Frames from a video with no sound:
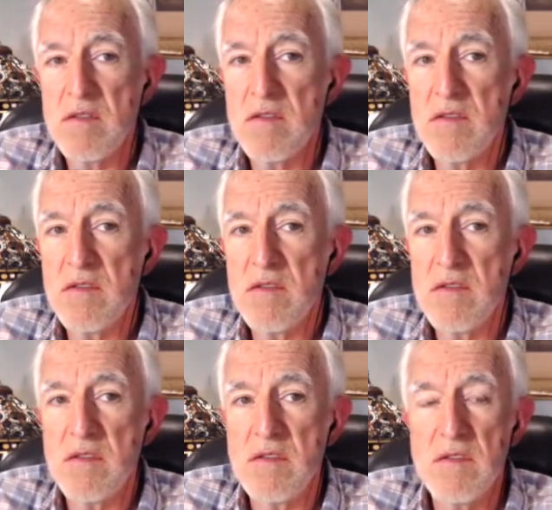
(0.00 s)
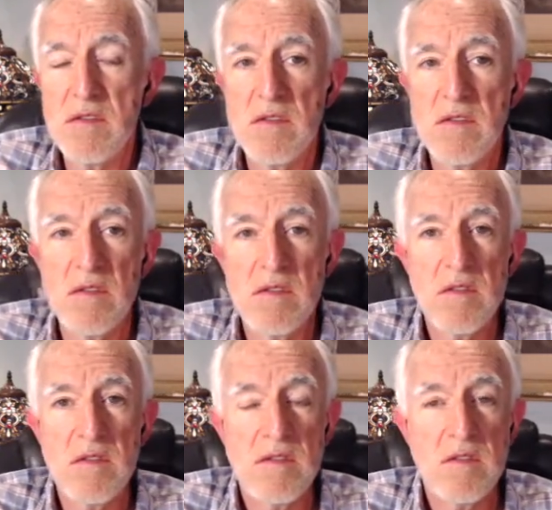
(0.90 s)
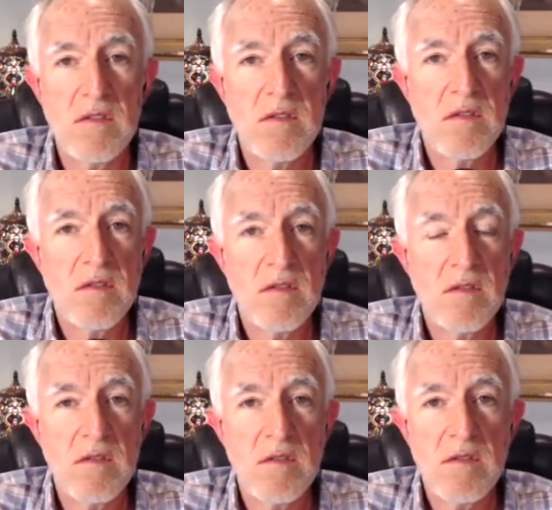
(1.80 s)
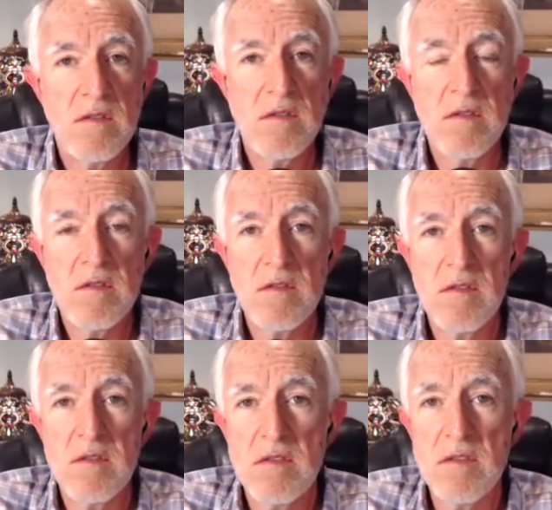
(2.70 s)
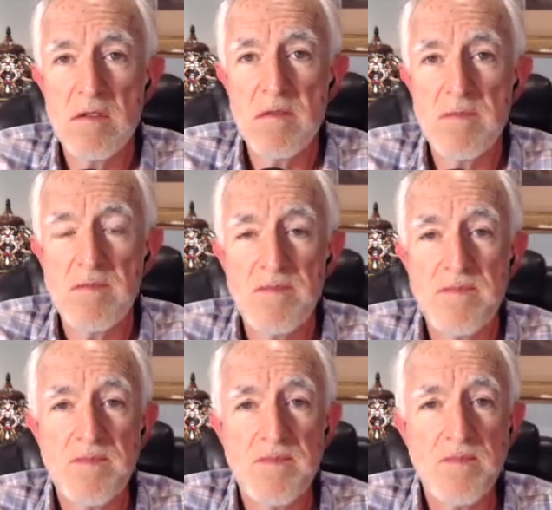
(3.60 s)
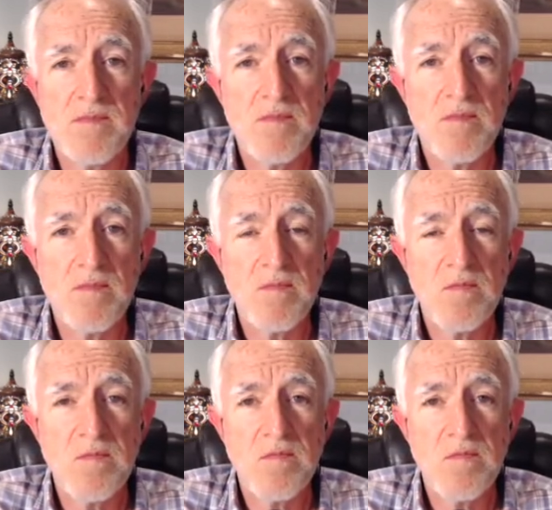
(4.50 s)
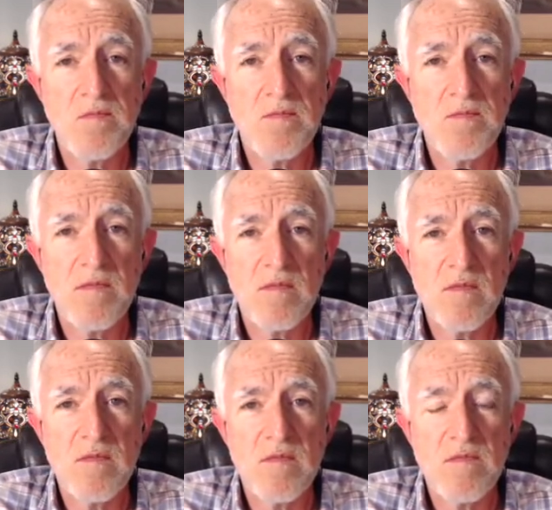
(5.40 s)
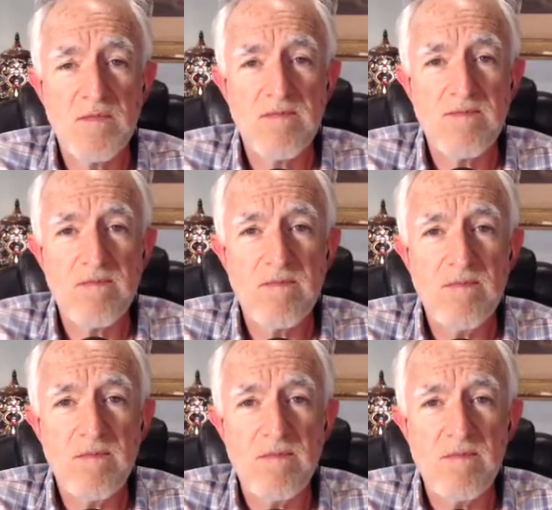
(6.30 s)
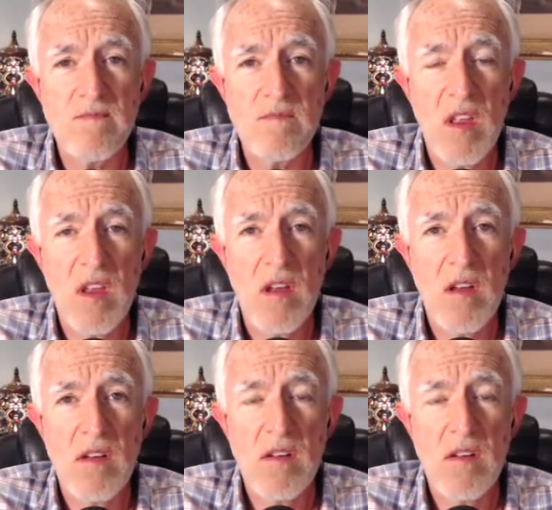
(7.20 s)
(not speaking)